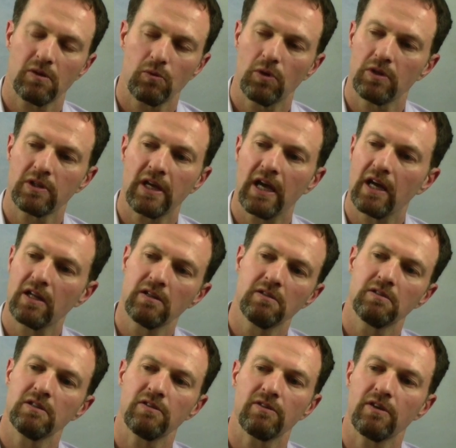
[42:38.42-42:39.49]
The world
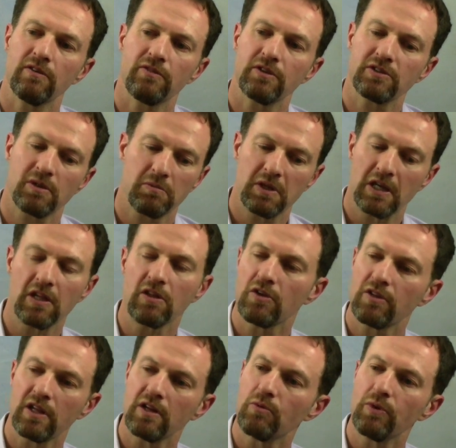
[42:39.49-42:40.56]
can, if there's something in
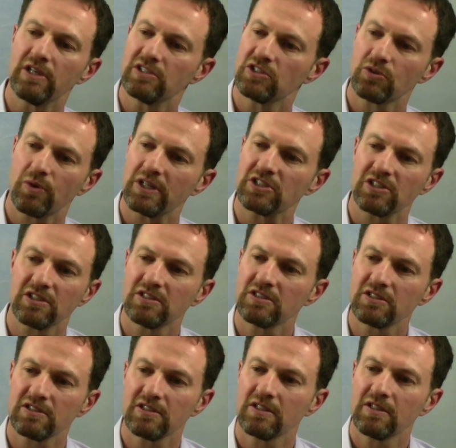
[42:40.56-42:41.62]
there that raises
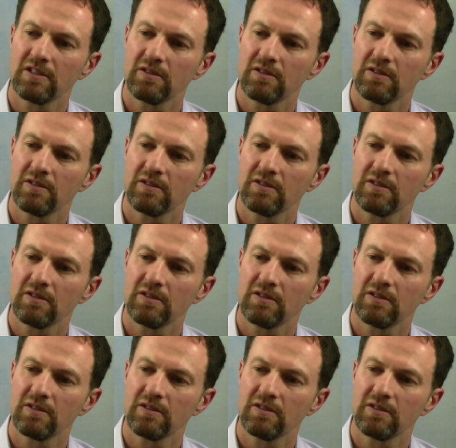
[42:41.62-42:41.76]
questions,